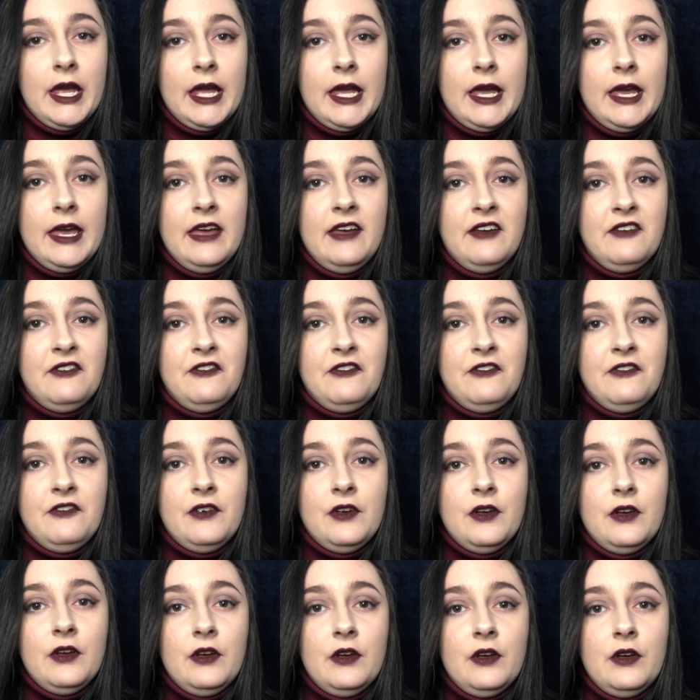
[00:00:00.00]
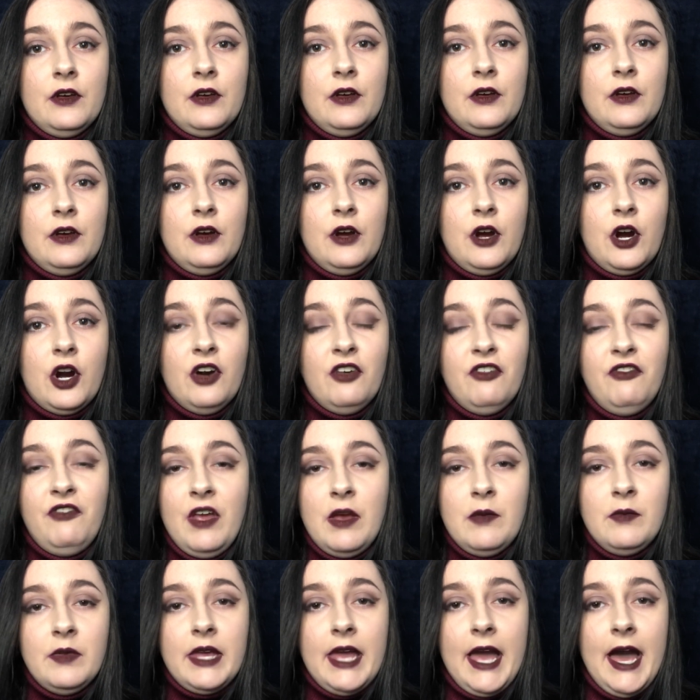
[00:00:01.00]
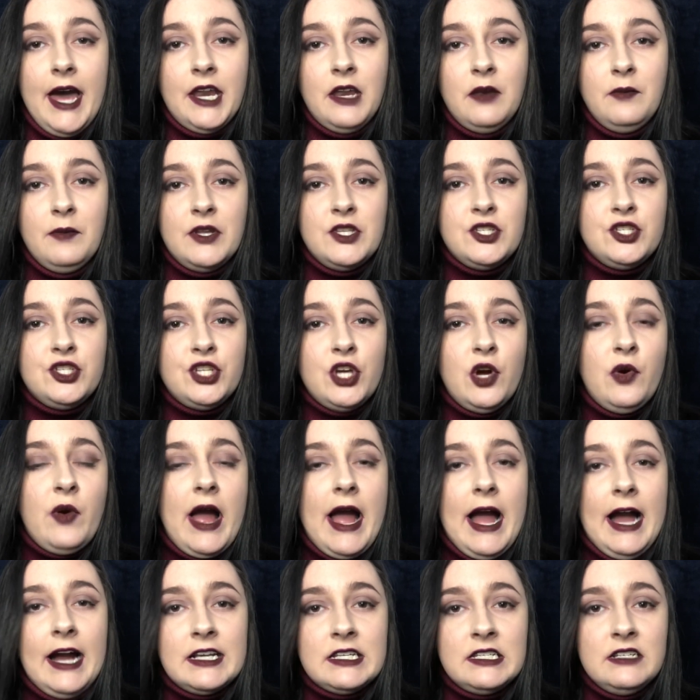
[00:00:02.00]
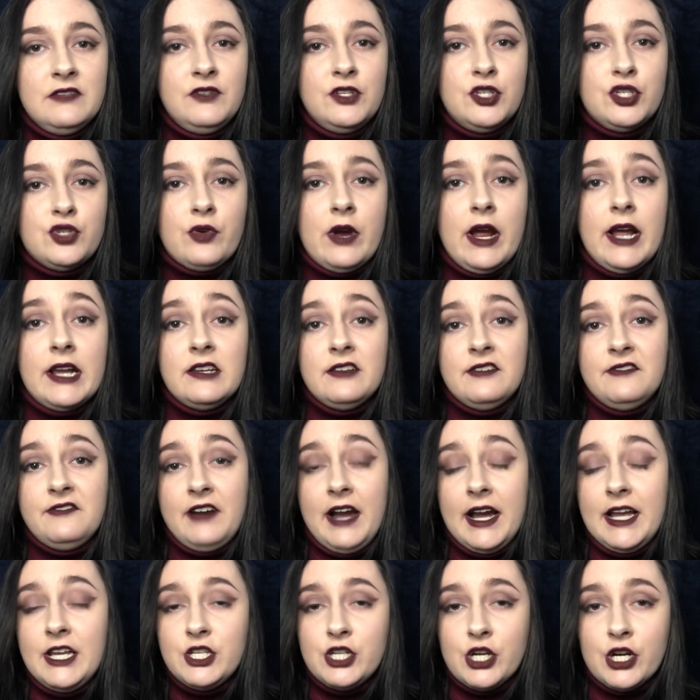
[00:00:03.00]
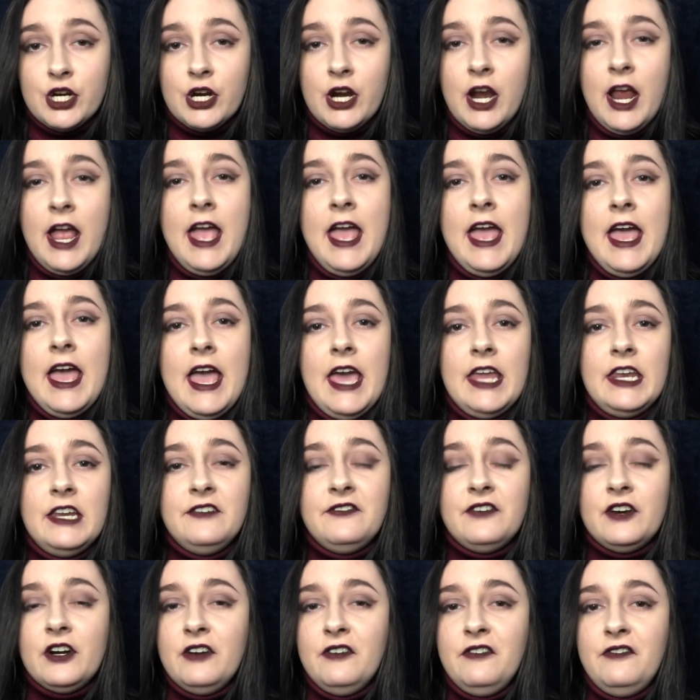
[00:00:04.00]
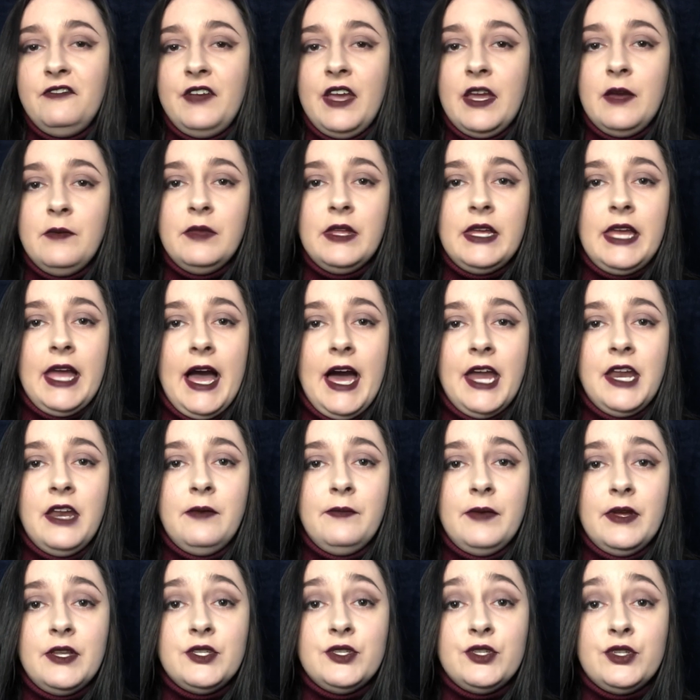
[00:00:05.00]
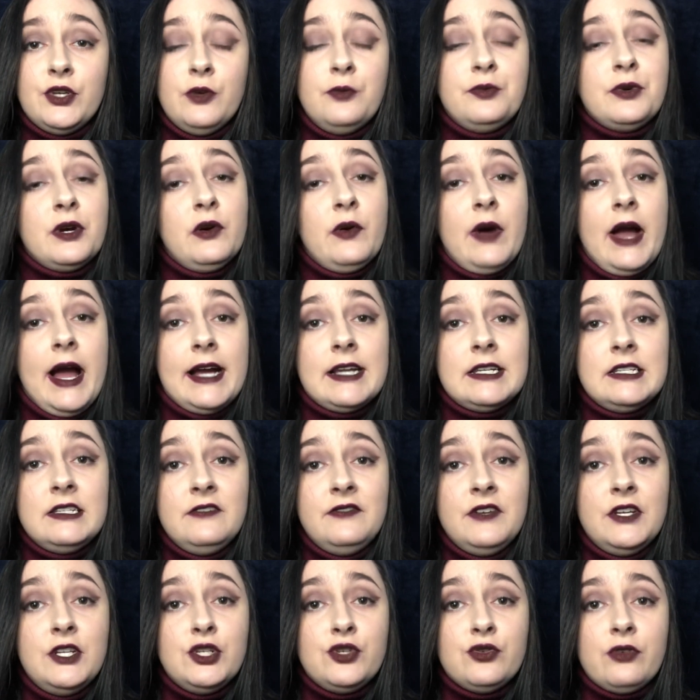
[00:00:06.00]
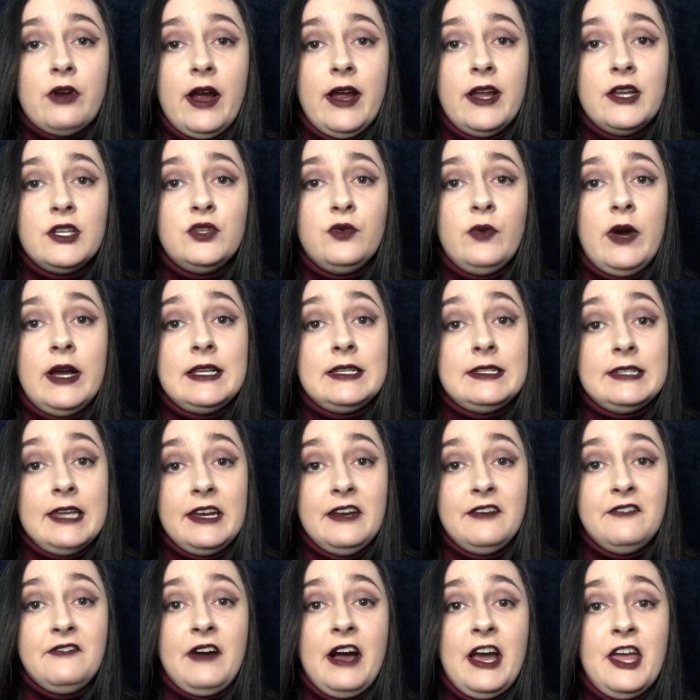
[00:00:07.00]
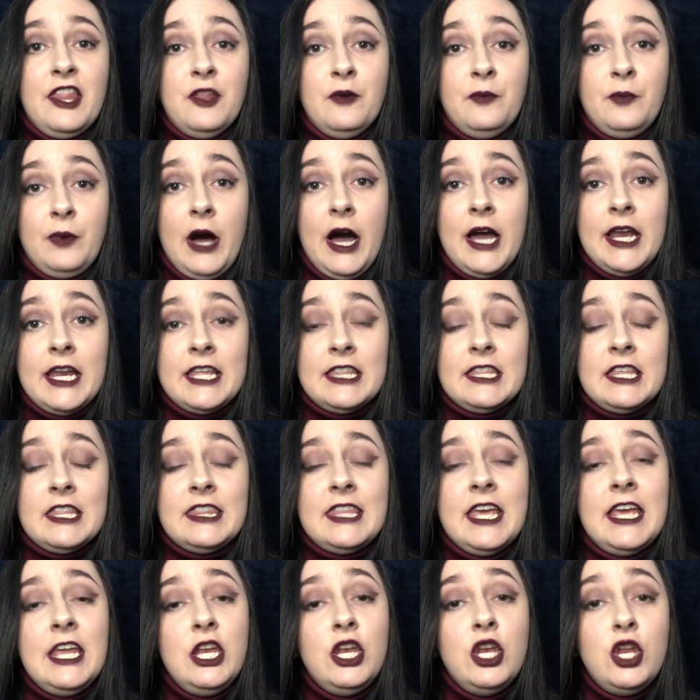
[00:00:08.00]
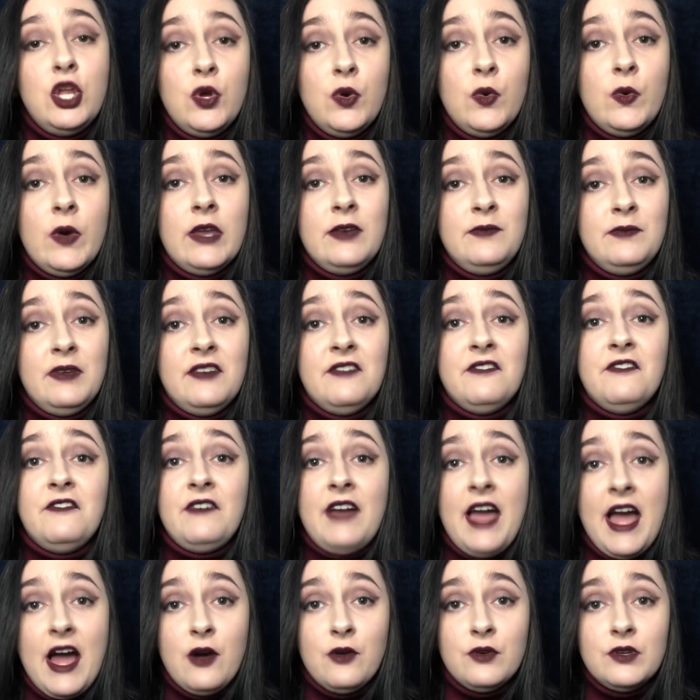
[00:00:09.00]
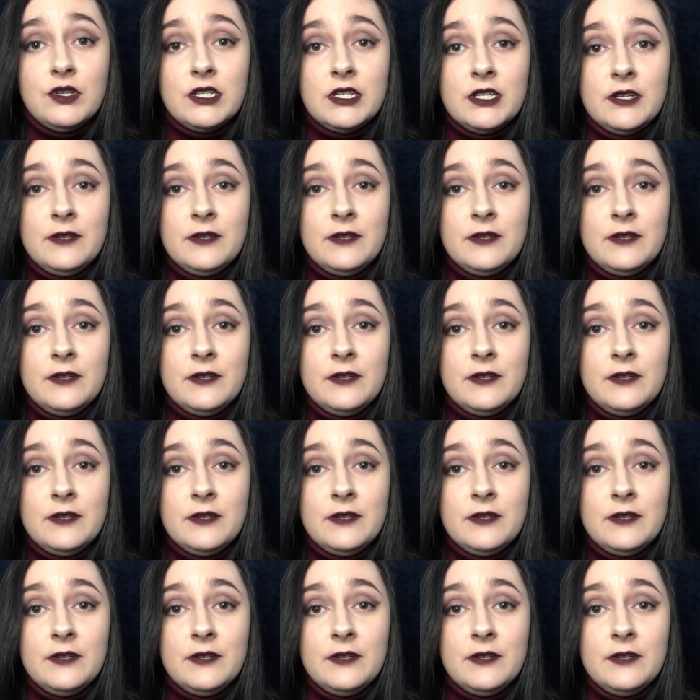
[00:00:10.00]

if her family hadn't been so active in trying to find her, and if her family hadn't been so proactive in trying to identify the body that they knew had been found.